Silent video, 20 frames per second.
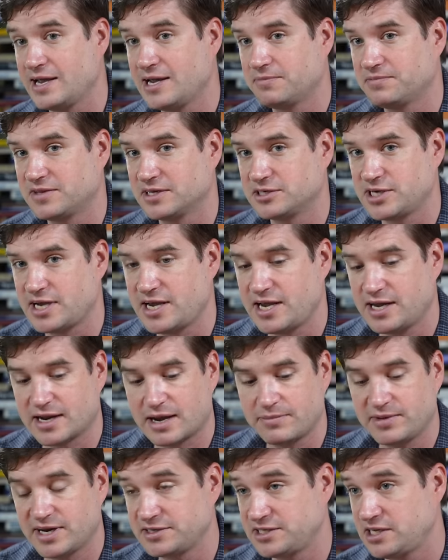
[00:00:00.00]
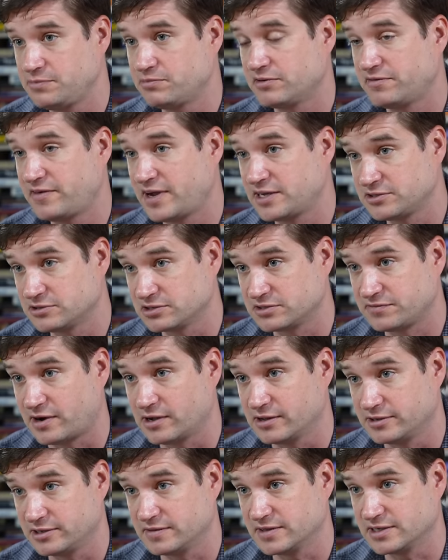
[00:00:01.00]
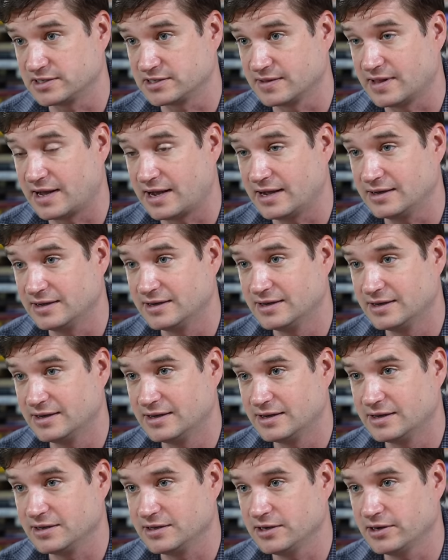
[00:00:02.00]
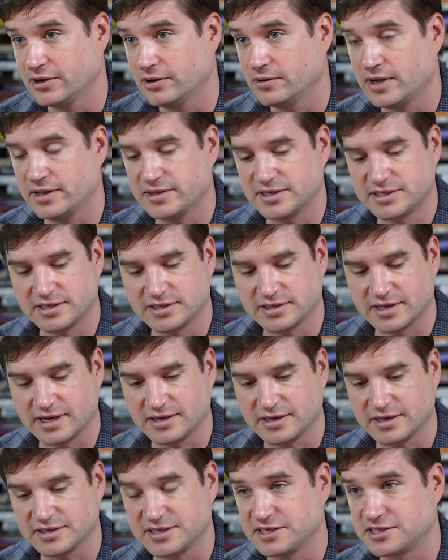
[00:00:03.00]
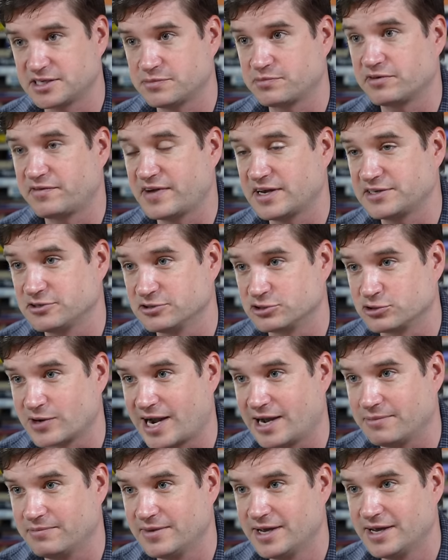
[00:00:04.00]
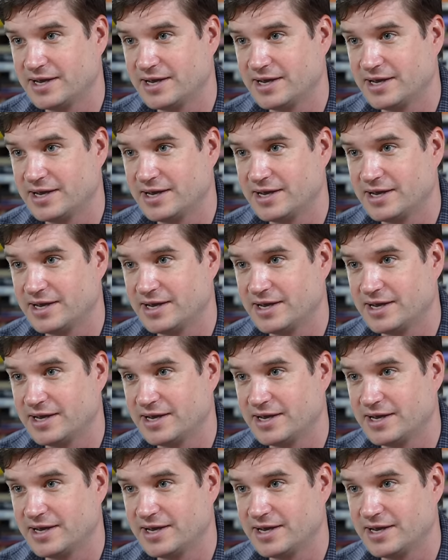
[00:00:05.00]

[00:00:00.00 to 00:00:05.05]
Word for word: up the chain. I mean, I see professors fall into this a lot you know, uh, this is like an assistant professor trap.